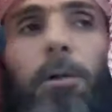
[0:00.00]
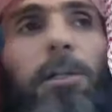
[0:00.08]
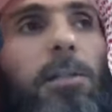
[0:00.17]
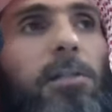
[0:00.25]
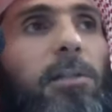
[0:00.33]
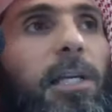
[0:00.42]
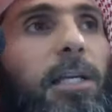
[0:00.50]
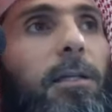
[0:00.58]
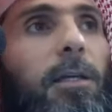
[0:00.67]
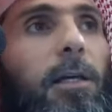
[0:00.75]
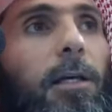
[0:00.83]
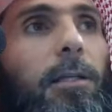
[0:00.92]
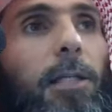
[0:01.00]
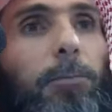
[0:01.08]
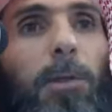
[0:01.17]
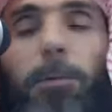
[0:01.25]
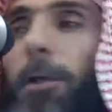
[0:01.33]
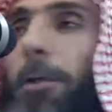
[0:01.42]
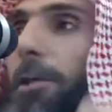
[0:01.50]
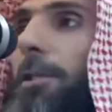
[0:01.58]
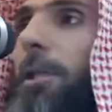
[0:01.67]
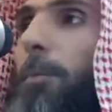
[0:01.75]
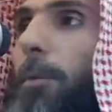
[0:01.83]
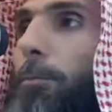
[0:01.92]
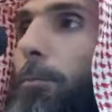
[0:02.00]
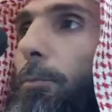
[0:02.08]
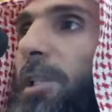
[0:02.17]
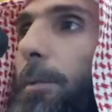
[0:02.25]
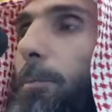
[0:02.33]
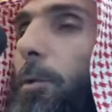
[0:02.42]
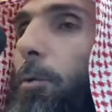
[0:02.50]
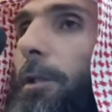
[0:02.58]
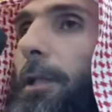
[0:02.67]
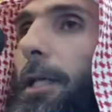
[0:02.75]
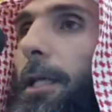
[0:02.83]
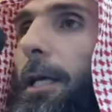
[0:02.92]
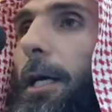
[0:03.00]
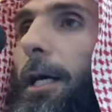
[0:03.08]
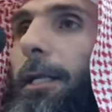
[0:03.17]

what is this deen that people are just coming Muslim in one day